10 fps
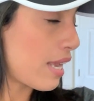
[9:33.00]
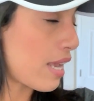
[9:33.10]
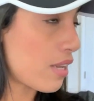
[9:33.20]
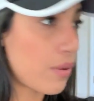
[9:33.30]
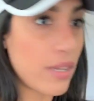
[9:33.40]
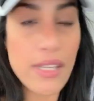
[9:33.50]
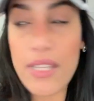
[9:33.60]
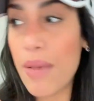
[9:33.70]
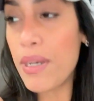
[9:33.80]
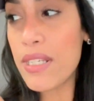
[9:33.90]
anyways,
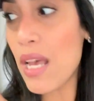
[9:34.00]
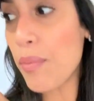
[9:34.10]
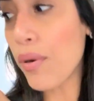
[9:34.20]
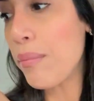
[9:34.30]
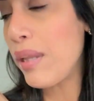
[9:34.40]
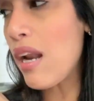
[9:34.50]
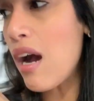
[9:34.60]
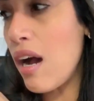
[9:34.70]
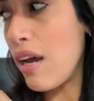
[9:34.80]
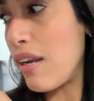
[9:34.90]
I'm gonna stop rambling
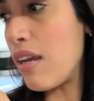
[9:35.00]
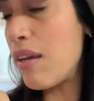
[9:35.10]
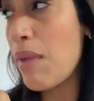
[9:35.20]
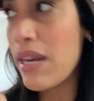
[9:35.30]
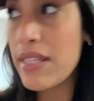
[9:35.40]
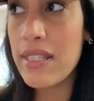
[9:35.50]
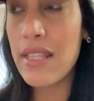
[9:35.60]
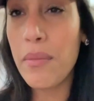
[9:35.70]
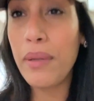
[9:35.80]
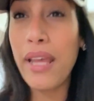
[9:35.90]
on. Madison's
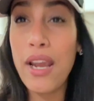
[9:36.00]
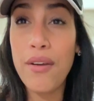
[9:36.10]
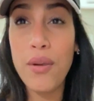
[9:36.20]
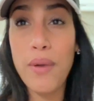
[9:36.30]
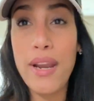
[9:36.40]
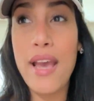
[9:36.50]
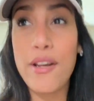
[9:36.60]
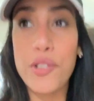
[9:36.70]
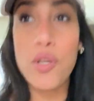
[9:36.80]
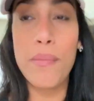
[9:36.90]
in the play area right
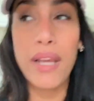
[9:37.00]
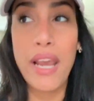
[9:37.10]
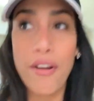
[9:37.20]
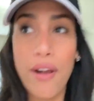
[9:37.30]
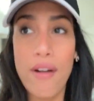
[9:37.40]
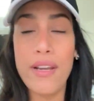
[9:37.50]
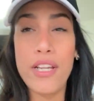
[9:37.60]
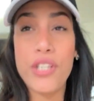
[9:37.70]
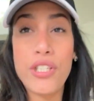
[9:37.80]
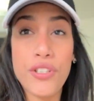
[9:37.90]
now, so I'm gonna get her out. I
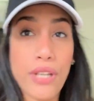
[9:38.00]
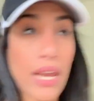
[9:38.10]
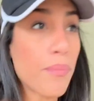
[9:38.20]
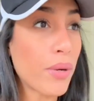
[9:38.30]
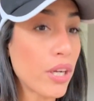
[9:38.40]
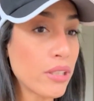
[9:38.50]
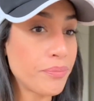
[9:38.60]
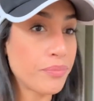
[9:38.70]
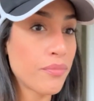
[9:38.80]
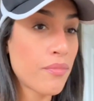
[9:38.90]
need to change her diaper.
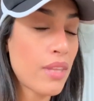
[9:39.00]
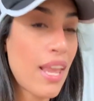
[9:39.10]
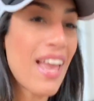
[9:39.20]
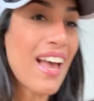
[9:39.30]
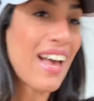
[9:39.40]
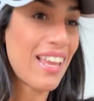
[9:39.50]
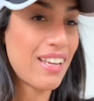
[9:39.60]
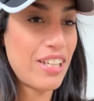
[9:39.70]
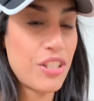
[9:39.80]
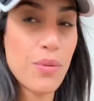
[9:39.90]
Hi,
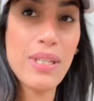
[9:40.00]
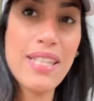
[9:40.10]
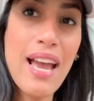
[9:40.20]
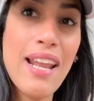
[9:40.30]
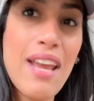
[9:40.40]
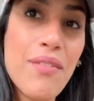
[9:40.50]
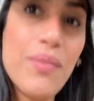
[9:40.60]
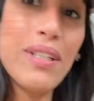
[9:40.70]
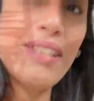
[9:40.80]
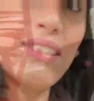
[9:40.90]
honey, do you wanna say hi to everyone?